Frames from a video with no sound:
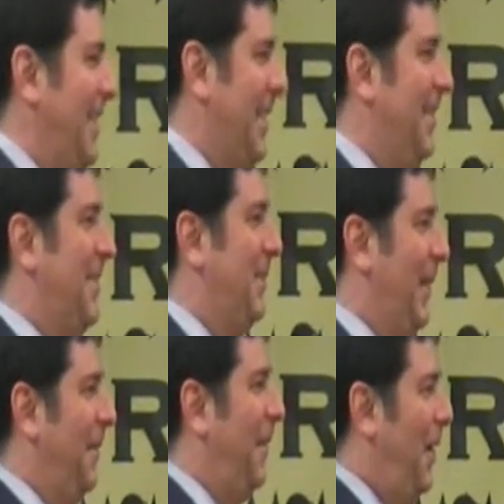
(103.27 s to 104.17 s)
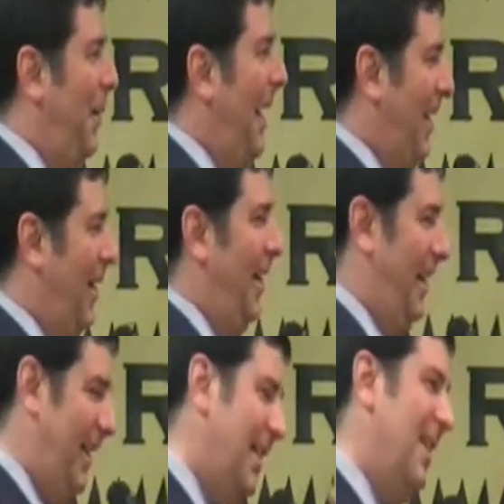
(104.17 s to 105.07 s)
so you have something to fall back on.
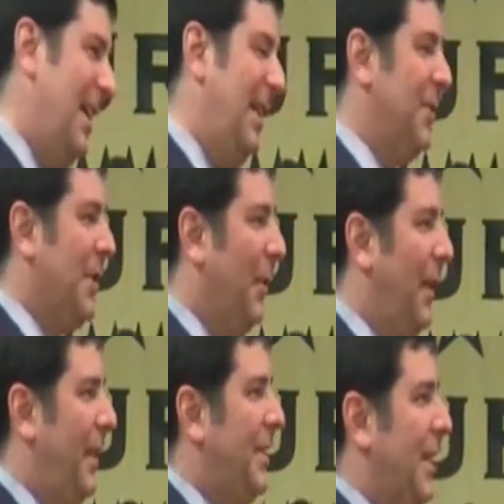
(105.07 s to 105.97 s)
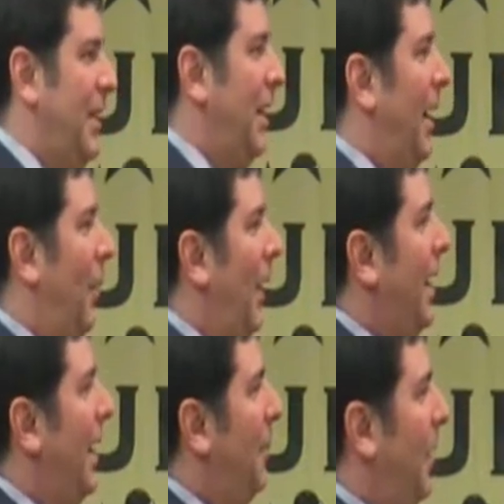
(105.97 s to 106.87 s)
And he was the one that said, you got to
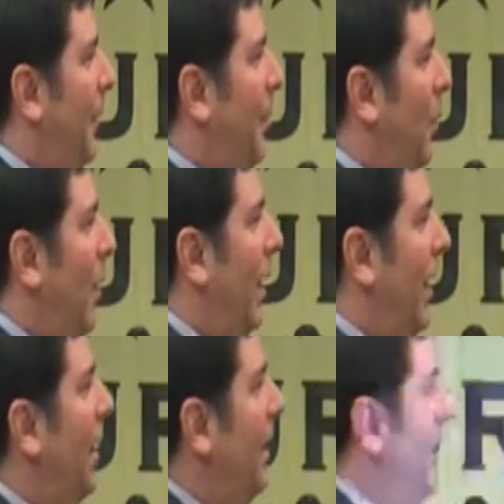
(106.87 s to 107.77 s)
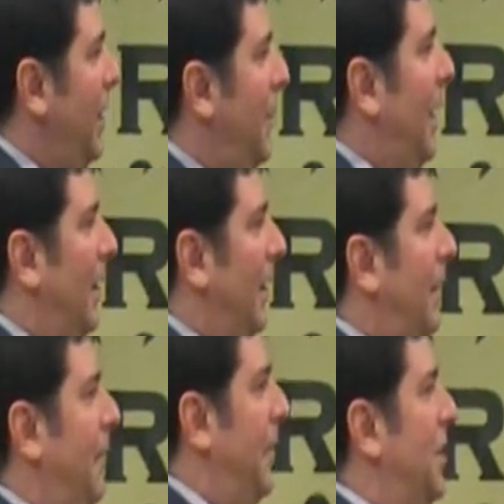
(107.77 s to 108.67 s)
wake up every morning and you better
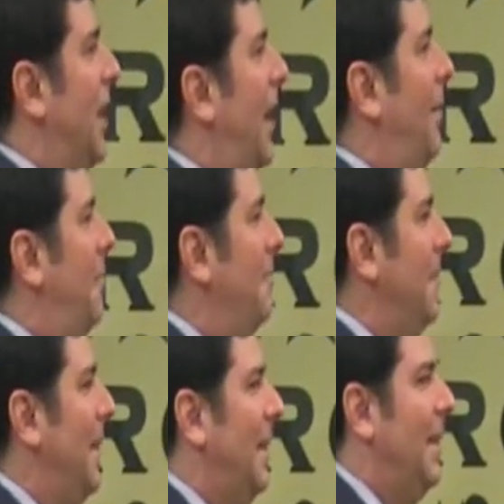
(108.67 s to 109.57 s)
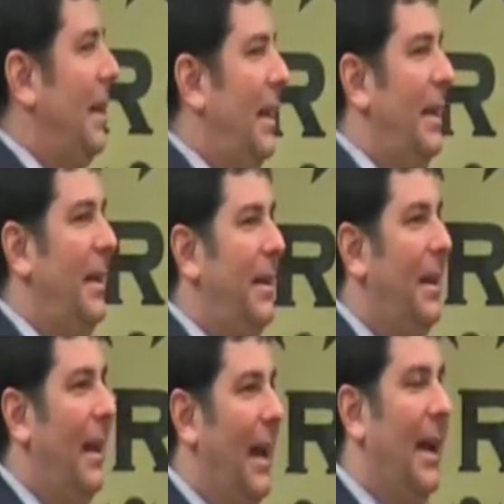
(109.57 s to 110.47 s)
love your job.
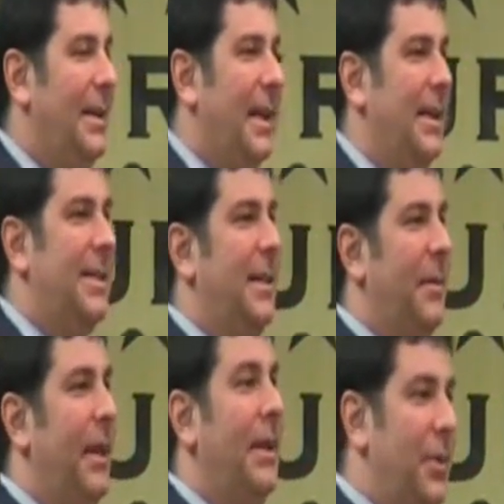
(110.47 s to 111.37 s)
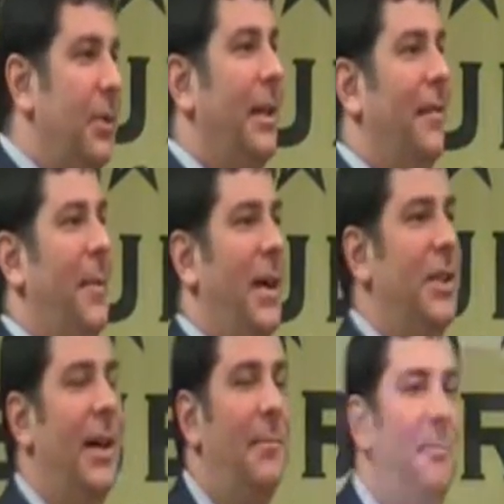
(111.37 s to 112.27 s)
And I got to tell you something, I do love my
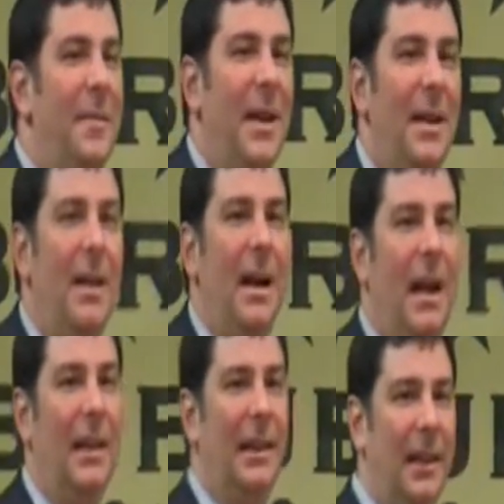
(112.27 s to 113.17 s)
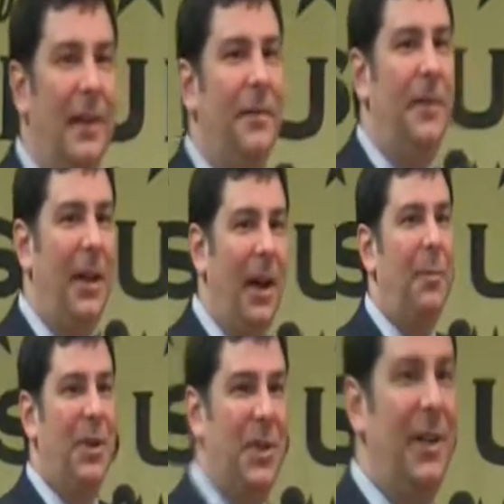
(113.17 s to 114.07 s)
job. I love the
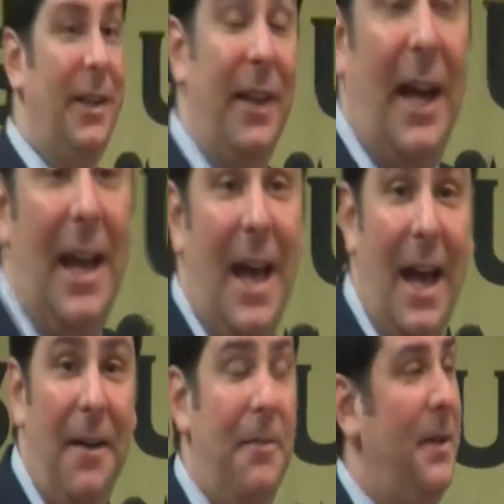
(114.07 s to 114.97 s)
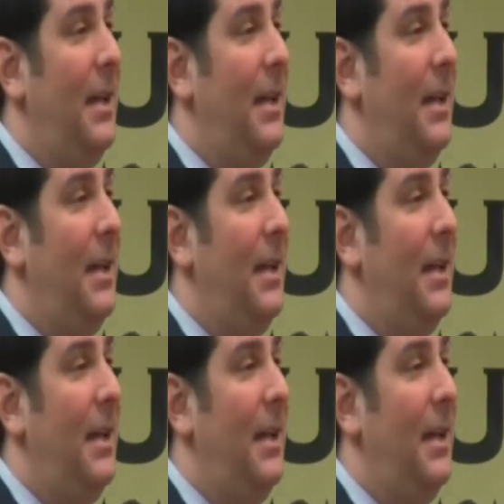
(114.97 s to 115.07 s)
opportunity that I have.